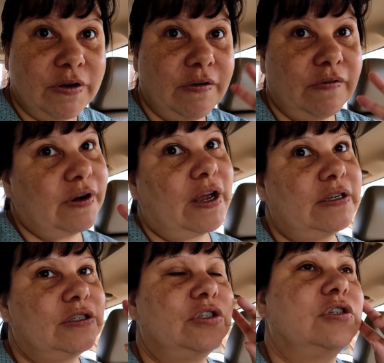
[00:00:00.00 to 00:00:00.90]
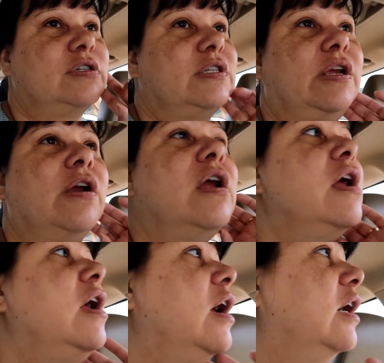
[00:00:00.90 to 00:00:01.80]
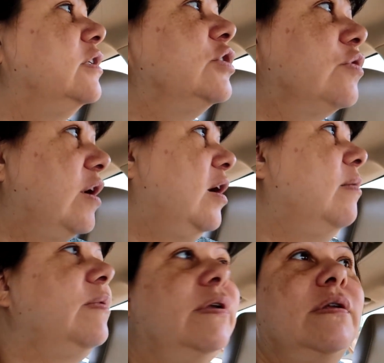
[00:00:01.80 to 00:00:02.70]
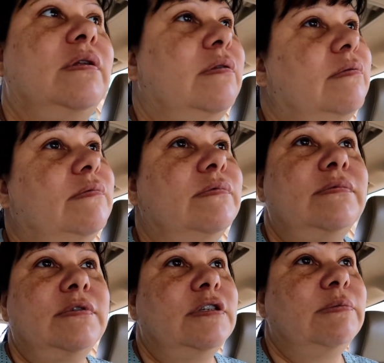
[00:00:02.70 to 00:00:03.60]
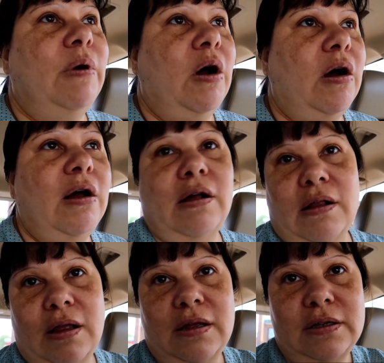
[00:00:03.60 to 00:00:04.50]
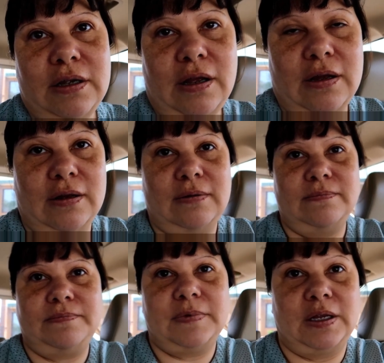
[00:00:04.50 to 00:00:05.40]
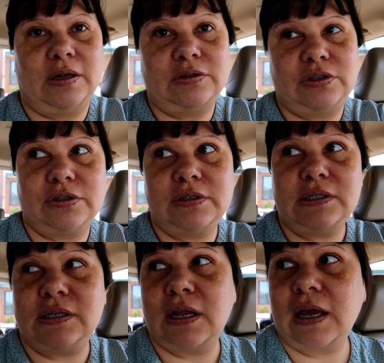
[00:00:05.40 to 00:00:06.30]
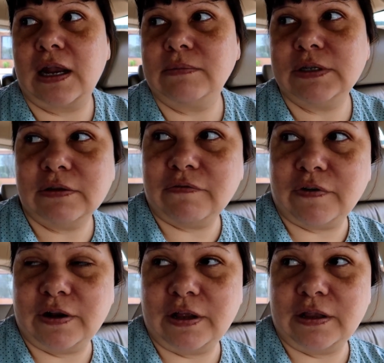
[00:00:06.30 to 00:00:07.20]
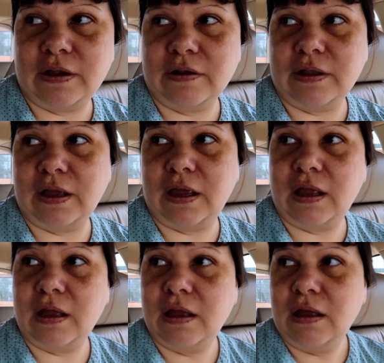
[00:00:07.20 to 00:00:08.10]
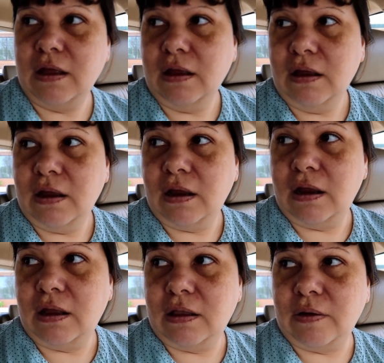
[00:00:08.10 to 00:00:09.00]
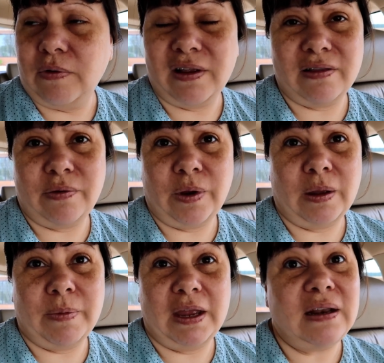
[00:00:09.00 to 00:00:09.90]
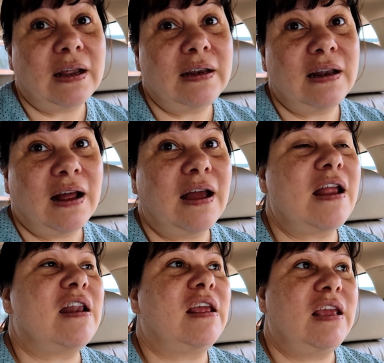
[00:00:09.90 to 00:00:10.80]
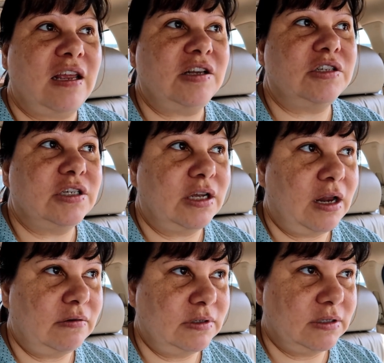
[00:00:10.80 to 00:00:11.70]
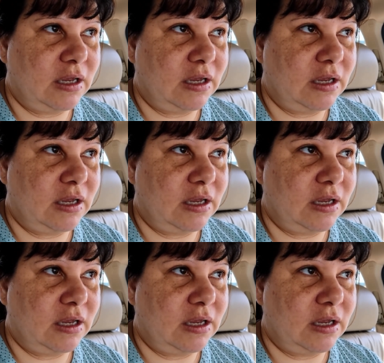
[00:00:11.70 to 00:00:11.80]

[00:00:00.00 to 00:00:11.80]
2 different kinds of shirts there. I just grabbed small adult shirts, and I got up to the front, and they're like, they rang up $8.99 each, and I was